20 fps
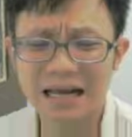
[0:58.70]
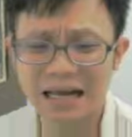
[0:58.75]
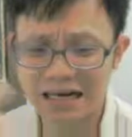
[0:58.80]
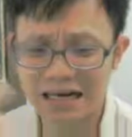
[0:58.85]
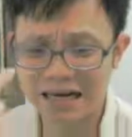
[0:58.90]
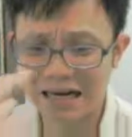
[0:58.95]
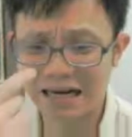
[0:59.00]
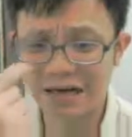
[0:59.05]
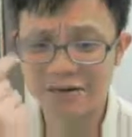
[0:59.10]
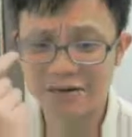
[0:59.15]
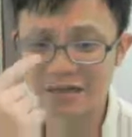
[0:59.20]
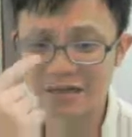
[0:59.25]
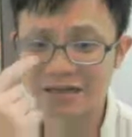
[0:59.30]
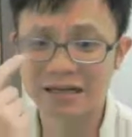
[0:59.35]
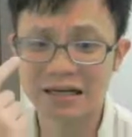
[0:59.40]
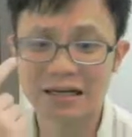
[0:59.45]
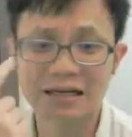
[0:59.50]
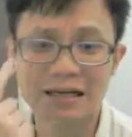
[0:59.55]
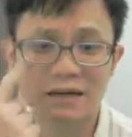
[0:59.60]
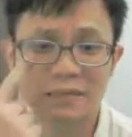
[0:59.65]
iris,
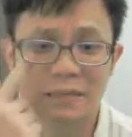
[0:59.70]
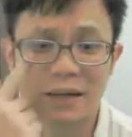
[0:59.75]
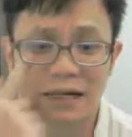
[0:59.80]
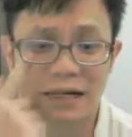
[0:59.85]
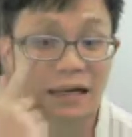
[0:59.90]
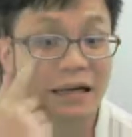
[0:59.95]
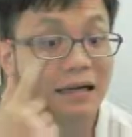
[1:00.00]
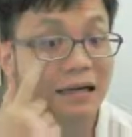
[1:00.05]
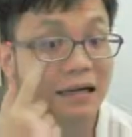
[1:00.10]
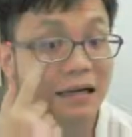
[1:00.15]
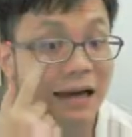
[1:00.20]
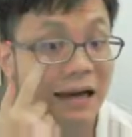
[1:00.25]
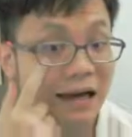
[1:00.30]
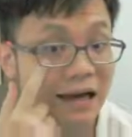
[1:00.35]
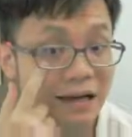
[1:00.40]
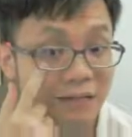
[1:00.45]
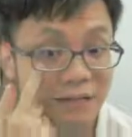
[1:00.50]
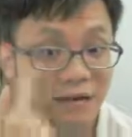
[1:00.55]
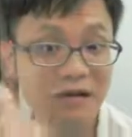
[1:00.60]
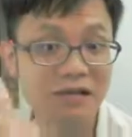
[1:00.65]
the black color
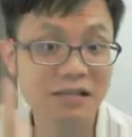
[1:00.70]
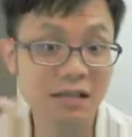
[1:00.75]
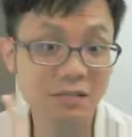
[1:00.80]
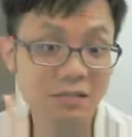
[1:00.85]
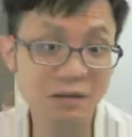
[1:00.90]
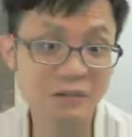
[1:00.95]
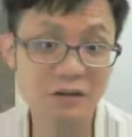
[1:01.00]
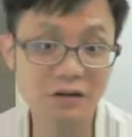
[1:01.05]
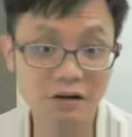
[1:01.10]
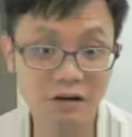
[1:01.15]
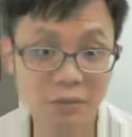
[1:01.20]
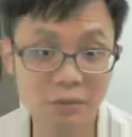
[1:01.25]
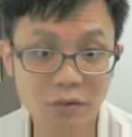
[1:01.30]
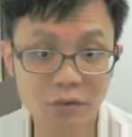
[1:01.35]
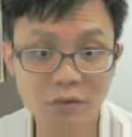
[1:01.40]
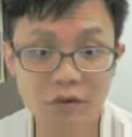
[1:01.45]
eye, because some people got blue